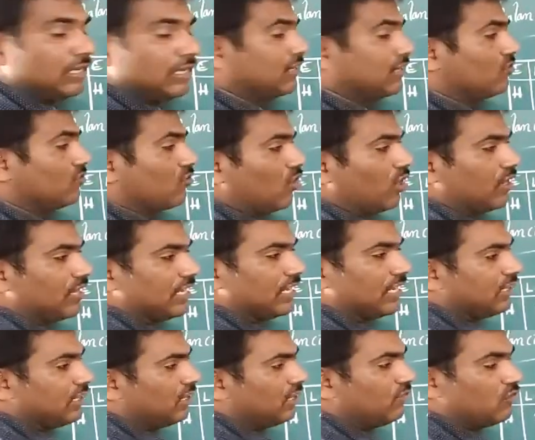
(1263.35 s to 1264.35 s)
It is not an
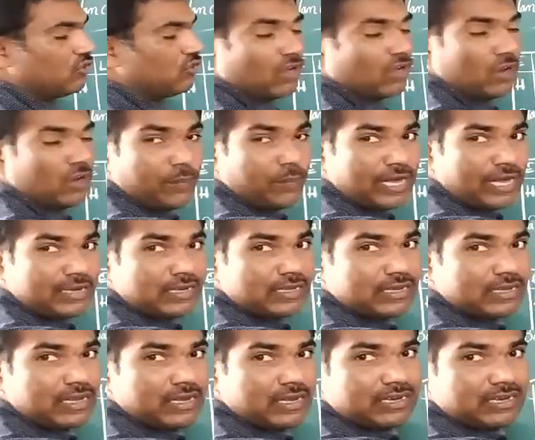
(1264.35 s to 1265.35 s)
individual
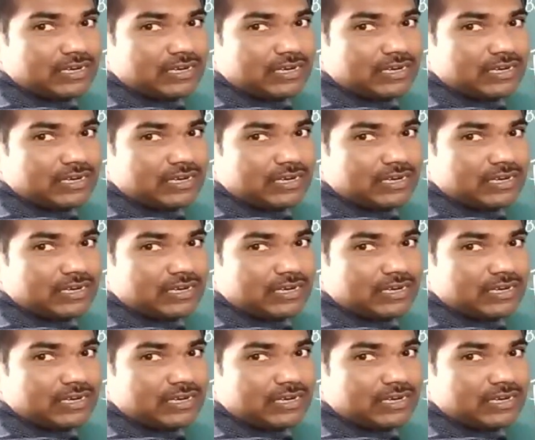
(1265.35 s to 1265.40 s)
particle.